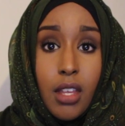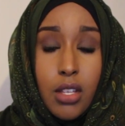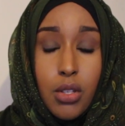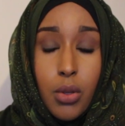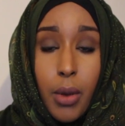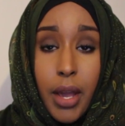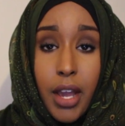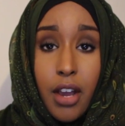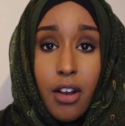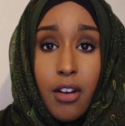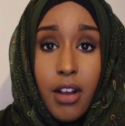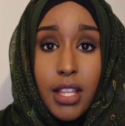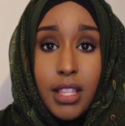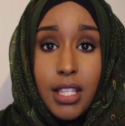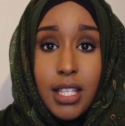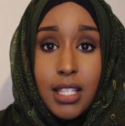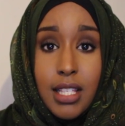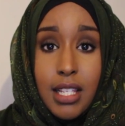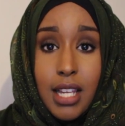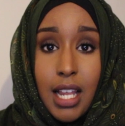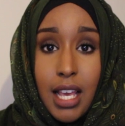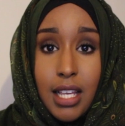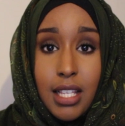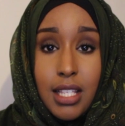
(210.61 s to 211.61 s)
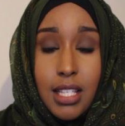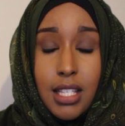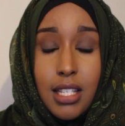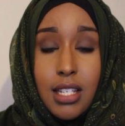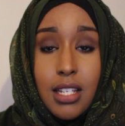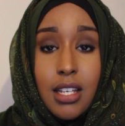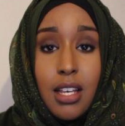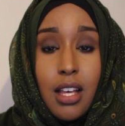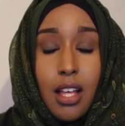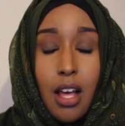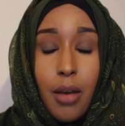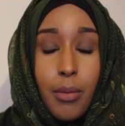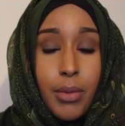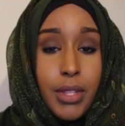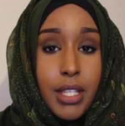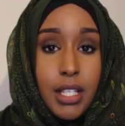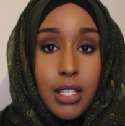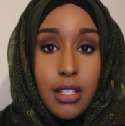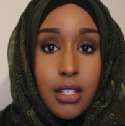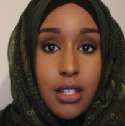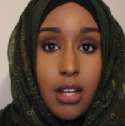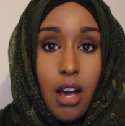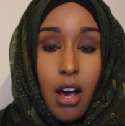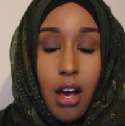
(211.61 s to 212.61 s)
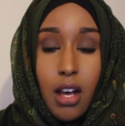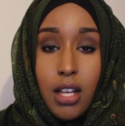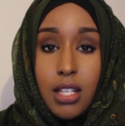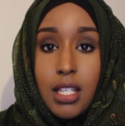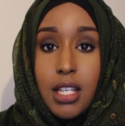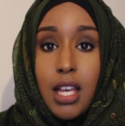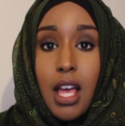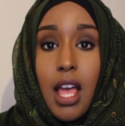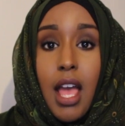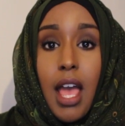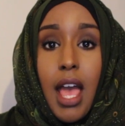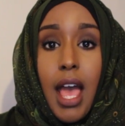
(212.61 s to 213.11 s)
So I create this list, I mean this task